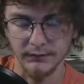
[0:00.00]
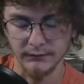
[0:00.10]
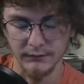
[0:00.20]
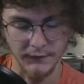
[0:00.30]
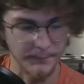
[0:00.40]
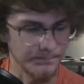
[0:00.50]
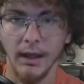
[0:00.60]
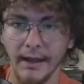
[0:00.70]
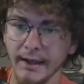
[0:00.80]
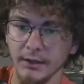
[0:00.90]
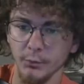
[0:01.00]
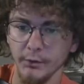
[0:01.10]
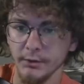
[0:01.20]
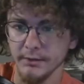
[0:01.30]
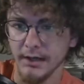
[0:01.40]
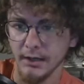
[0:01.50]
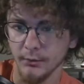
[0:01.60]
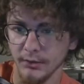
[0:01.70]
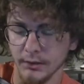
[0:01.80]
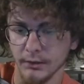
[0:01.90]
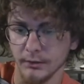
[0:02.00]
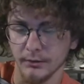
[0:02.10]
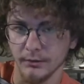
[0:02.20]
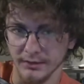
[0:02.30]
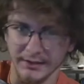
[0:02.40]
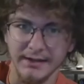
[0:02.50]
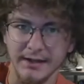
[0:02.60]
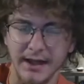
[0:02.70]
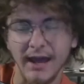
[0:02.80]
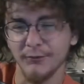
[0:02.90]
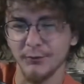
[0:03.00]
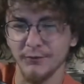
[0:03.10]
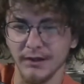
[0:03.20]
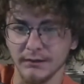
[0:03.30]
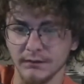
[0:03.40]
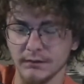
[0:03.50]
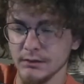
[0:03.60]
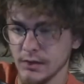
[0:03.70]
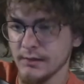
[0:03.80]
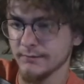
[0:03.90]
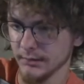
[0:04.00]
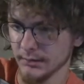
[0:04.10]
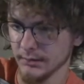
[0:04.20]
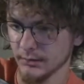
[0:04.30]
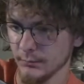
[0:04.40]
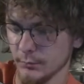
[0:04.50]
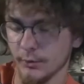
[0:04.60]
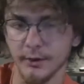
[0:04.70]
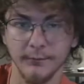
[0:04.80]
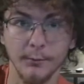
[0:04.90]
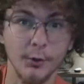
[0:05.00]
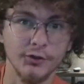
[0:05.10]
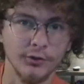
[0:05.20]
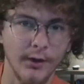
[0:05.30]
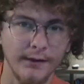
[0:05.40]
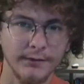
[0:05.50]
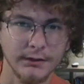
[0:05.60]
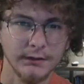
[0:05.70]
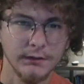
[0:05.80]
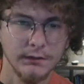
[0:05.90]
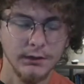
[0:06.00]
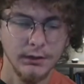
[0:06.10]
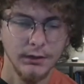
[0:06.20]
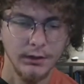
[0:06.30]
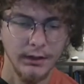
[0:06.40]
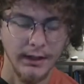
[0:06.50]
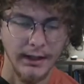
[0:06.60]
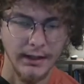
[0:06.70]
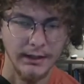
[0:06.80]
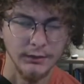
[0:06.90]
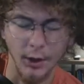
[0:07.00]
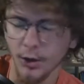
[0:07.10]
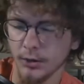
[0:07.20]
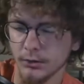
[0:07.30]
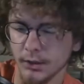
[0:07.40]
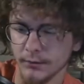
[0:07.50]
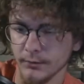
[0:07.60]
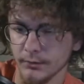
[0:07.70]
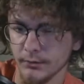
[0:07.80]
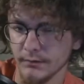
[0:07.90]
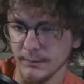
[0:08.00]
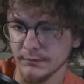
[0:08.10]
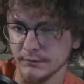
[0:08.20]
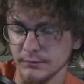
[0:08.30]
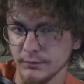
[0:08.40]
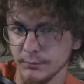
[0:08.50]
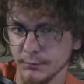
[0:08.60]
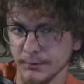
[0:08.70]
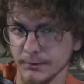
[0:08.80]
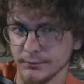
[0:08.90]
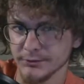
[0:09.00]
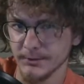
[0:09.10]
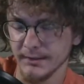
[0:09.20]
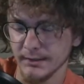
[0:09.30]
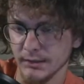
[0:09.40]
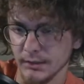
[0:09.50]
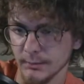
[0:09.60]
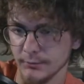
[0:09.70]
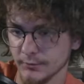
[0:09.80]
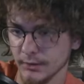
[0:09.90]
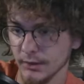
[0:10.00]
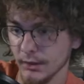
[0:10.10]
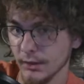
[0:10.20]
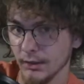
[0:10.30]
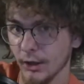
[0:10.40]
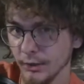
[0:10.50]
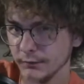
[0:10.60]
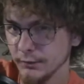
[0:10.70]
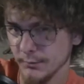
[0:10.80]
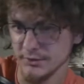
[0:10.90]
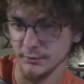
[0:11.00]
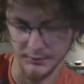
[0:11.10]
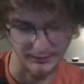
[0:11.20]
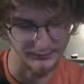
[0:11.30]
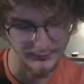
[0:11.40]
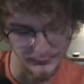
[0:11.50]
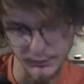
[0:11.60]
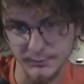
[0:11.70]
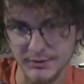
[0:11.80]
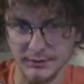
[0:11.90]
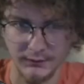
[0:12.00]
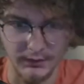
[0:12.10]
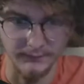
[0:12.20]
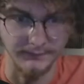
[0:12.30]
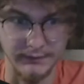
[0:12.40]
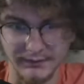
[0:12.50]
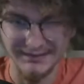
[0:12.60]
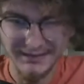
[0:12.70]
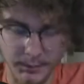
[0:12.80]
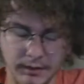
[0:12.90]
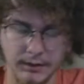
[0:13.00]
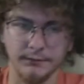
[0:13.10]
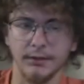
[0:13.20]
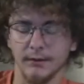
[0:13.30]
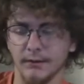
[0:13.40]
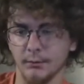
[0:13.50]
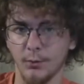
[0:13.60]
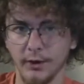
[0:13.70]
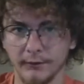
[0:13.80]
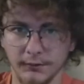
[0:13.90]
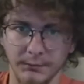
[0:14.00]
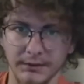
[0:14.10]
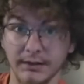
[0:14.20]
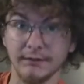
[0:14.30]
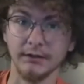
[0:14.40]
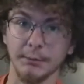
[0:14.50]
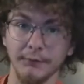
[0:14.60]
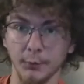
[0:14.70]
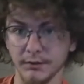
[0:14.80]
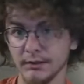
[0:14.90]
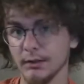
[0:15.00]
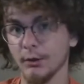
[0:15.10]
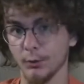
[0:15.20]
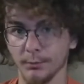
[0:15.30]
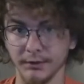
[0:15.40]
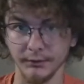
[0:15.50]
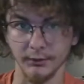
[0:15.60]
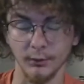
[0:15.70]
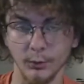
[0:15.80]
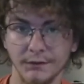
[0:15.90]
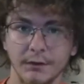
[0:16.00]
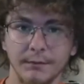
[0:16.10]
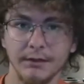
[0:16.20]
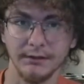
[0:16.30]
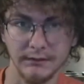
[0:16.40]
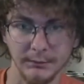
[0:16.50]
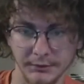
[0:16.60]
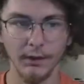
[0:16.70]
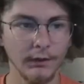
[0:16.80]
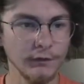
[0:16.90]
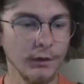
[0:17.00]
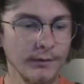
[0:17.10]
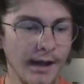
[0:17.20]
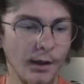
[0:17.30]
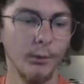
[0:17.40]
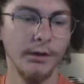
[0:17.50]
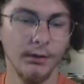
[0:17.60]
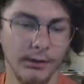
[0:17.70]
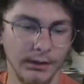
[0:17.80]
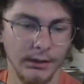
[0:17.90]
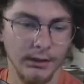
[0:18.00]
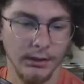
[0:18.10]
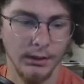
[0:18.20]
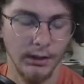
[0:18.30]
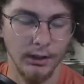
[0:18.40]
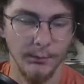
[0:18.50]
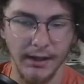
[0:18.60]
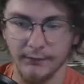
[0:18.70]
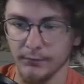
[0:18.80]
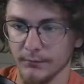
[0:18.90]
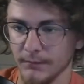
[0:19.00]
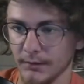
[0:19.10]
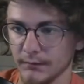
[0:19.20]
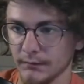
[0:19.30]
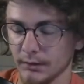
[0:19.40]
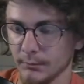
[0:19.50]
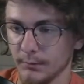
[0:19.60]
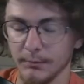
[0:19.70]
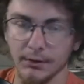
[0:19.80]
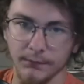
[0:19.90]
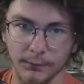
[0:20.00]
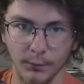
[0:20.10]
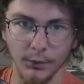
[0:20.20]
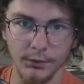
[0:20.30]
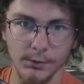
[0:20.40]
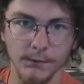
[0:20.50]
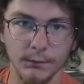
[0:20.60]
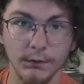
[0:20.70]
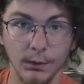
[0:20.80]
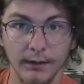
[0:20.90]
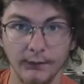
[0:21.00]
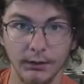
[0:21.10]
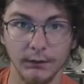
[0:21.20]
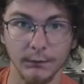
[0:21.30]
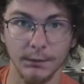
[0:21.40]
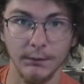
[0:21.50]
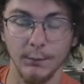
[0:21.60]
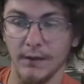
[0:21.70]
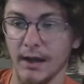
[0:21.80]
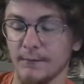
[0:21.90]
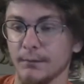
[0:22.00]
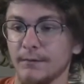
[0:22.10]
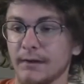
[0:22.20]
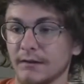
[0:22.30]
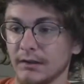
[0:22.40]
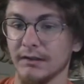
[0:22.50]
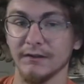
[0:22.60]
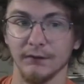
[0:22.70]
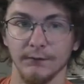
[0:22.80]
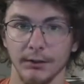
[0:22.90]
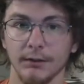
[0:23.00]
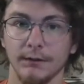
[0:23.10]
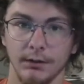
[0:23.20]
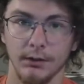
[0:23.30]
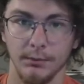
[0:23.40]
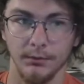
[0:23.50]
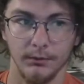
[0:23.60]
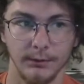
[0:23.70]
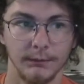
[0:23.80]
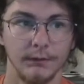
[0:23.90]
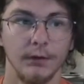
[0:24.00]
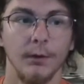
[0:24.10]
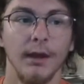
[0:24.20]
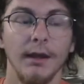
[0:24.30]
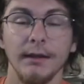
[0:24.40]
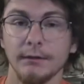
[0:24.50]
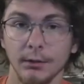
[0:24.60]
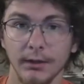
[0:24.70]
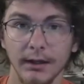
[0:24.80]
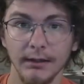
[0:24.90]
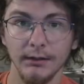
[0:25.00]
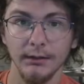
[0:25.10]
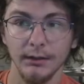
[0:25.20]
I'll see you there. And we are now here in After Effects, the lovely program for motion graphics and all other types of computer-generated imagery on a two-dimensional plane. Three-dimensional stuff is a little bit different, and that requires something like Cinema 4D or Blender or something similar. So now we are in After Effects. I'm going to forewarn you, if you don't have any experience with After Effects, it is a very scary program. So it's okay.